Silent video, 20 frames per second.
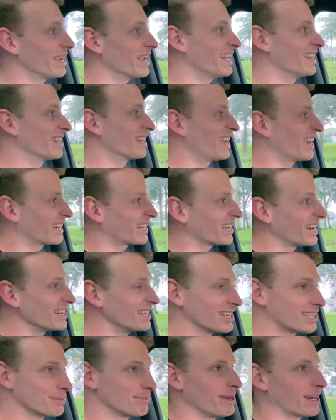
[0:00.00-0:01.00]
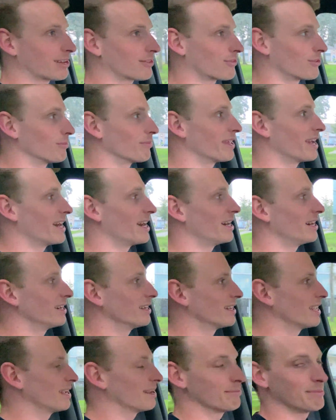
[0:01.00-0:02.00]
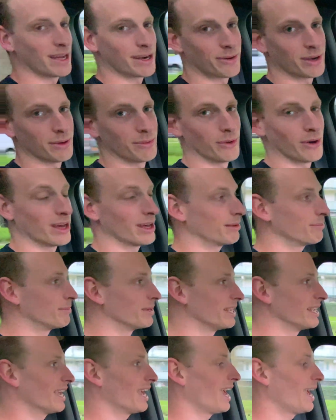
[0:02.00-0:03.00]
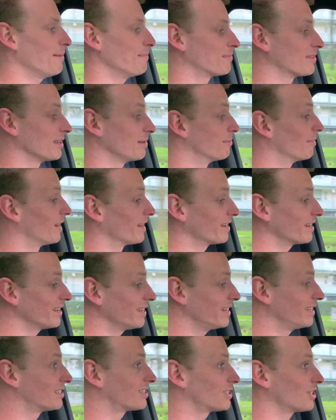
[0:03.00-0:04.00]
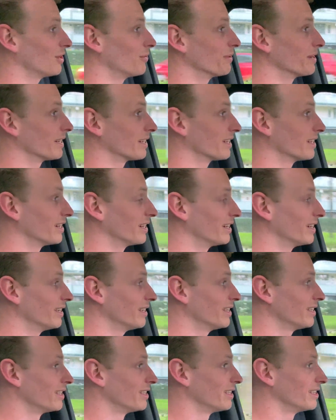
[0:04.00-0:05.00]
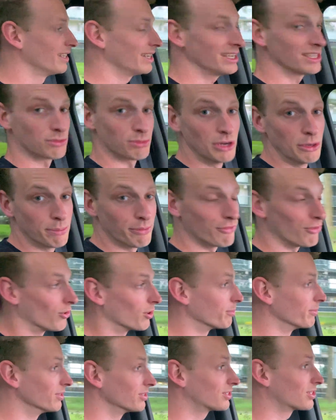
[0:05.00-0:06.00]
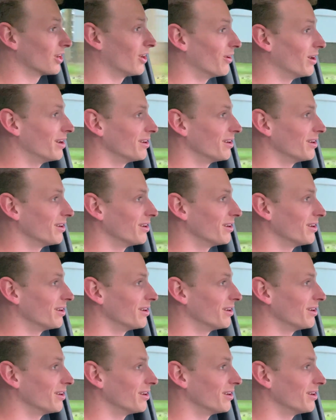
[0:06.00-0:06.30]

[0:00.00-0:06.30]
and I kind of expect from there the battery will be empty, but it's showing its real performance, so